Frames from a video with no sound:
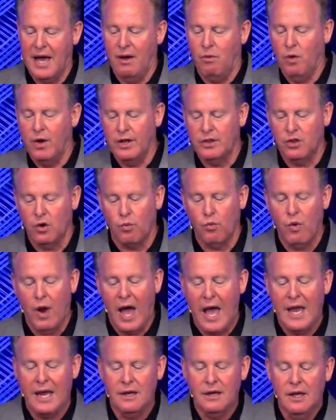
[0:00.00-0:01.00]
it, one at the
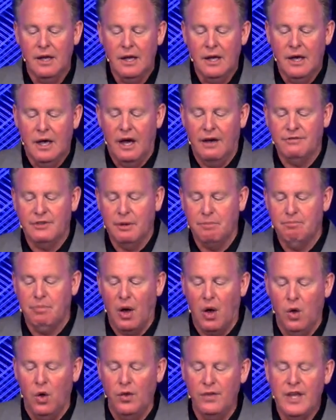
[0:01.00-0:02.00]
right of the
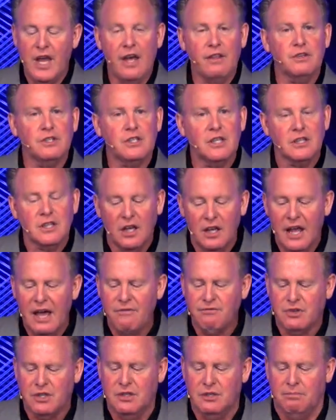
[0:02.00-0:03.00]
bowl and the other's at the
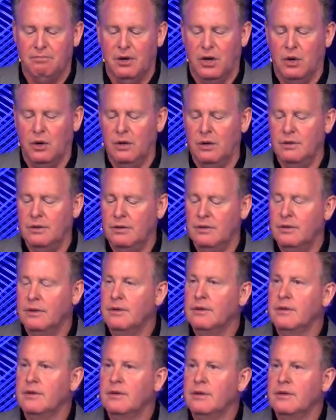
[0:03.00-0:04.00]
left of the bowl.
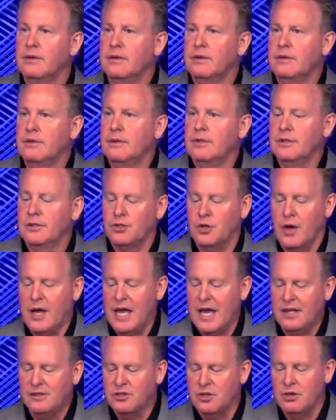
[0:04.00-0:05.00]
So I
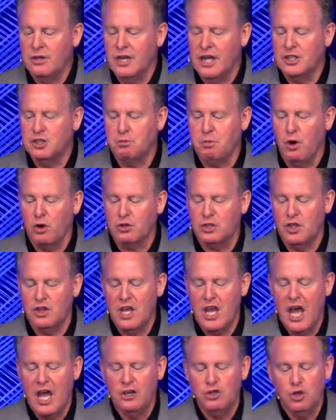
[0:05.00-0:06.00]
answered and I spoke to
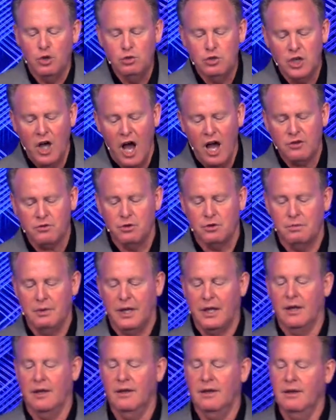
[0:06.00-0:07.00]
the angel who talked with
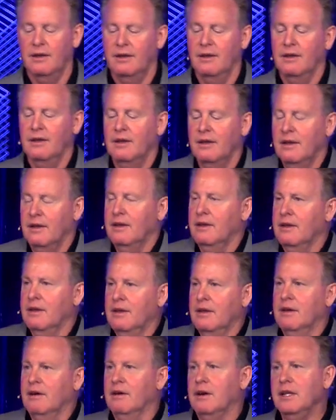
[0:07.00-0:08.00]
me.
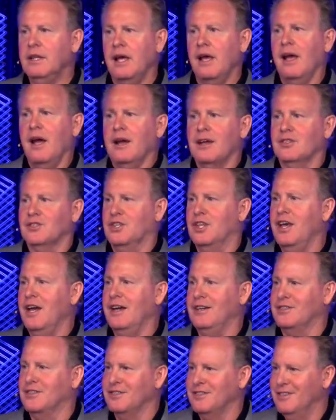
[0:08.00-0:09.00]
What the heck is
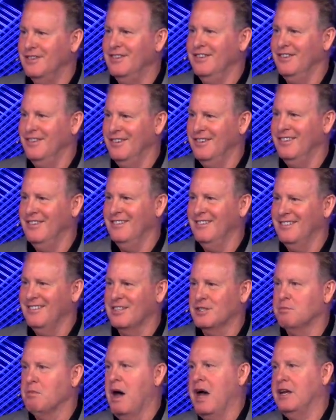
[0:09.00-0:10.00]
this?
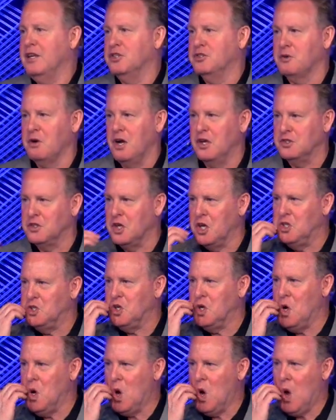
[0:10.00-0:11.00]
It's Monty's translation.
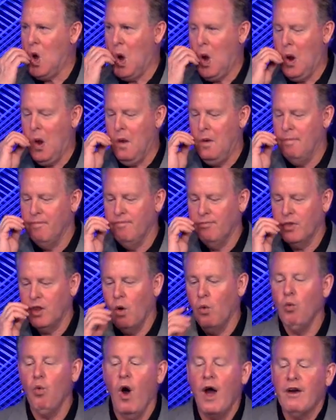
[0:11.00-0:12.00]

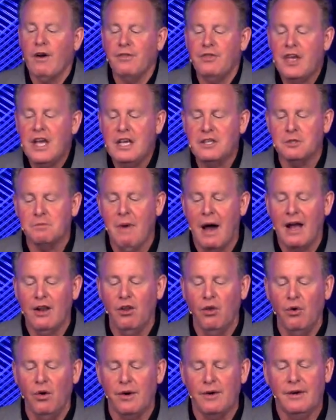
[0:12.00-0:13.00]
What are these, my
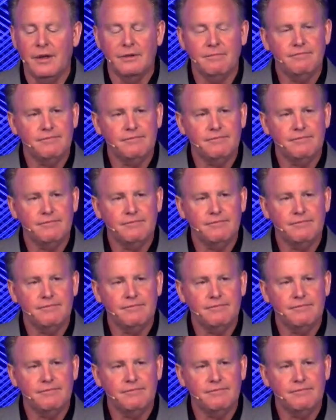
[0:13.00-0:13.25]
Lord?